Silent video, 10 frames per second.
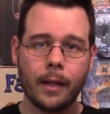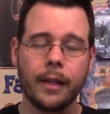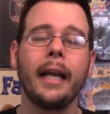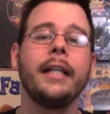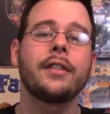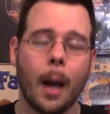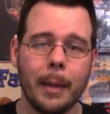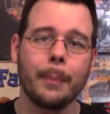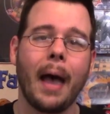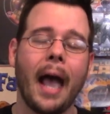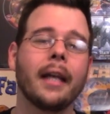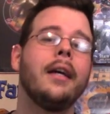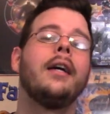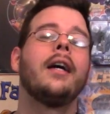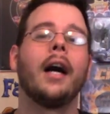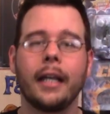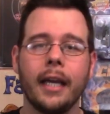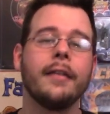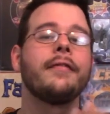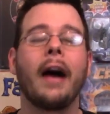that he's coming back
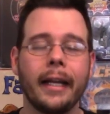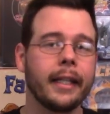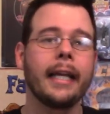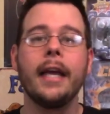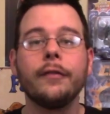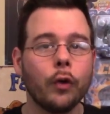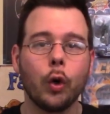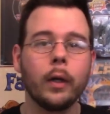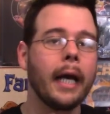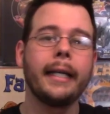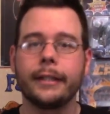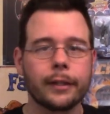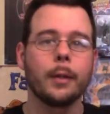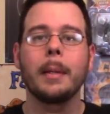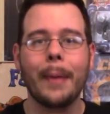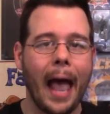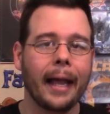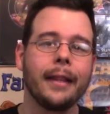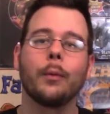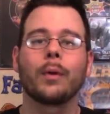again, finally, in full, and he's just going to be
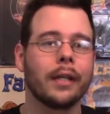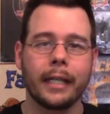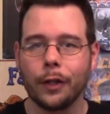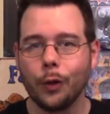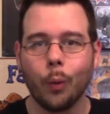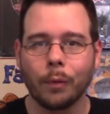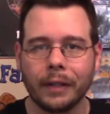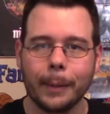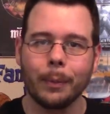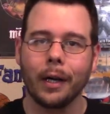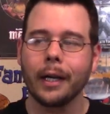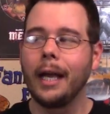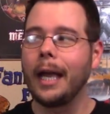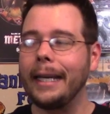back. And then we're going to get a new Wolverine book.